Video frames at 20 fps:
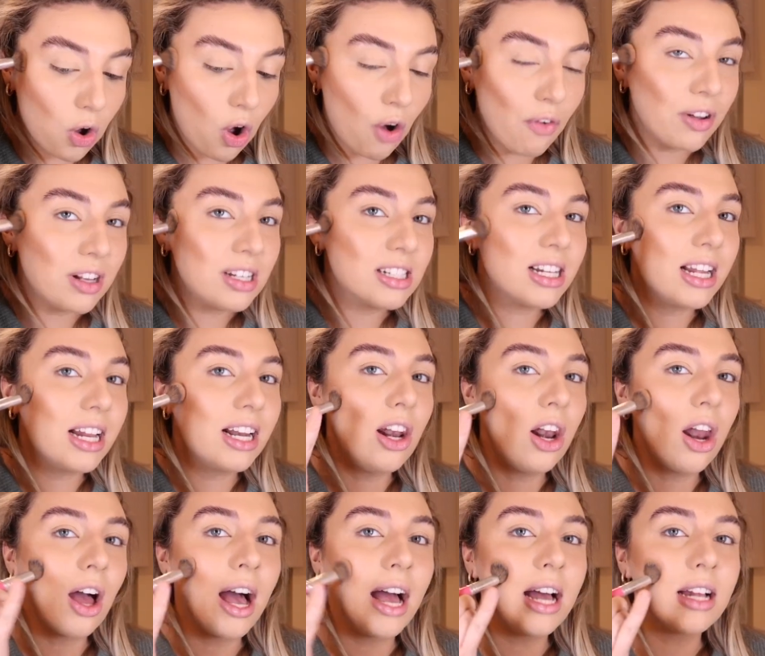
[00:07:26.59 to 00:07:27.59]
obviously
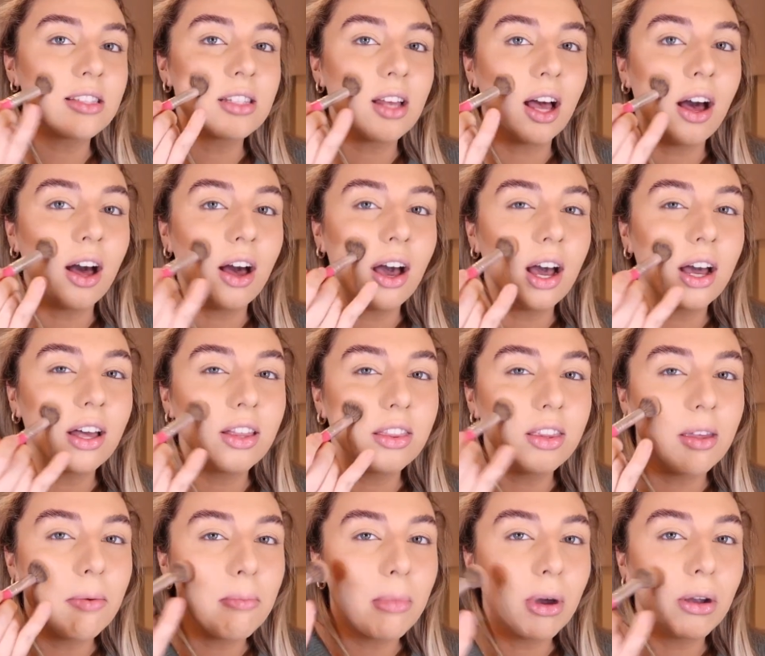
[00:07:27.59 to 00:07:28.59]
lighter
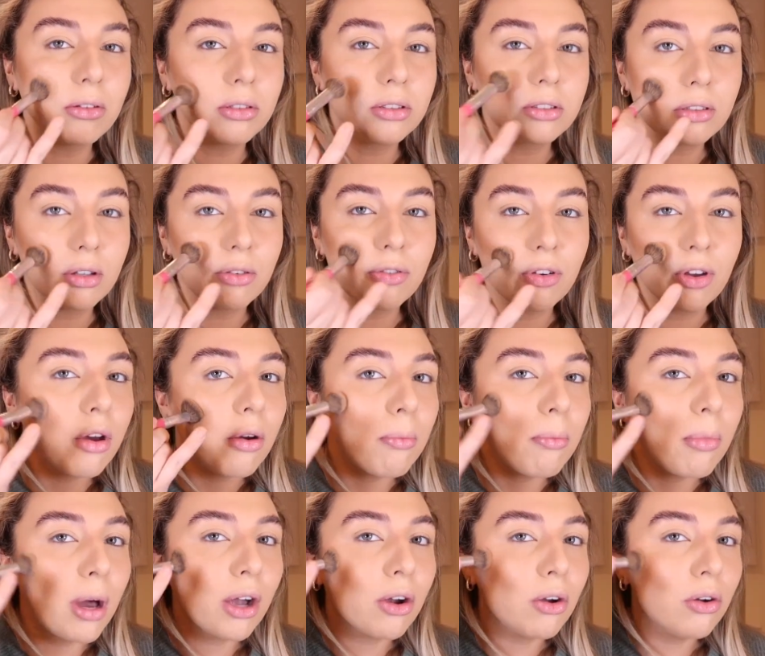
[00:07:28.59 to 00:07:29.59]
than most of
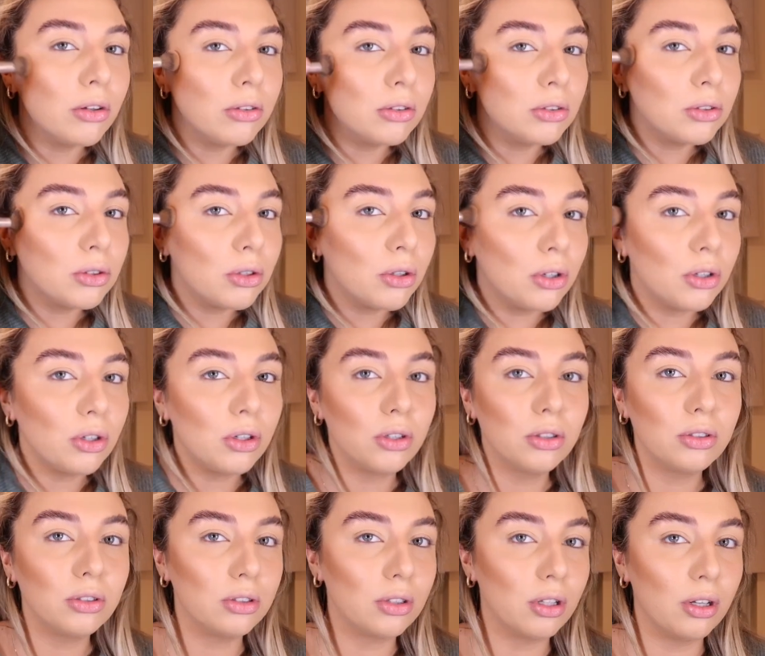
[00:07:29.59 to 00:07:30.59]
my
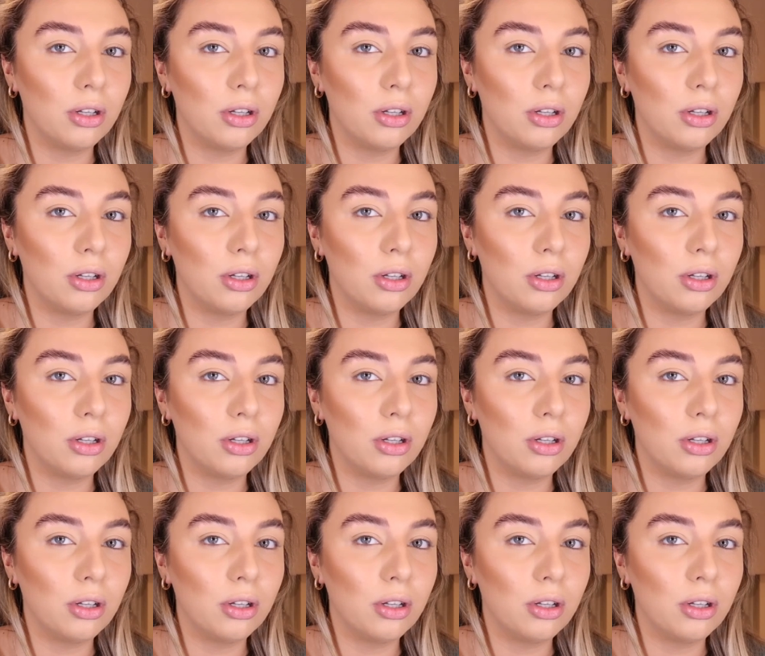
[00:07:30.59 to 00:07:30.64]
contour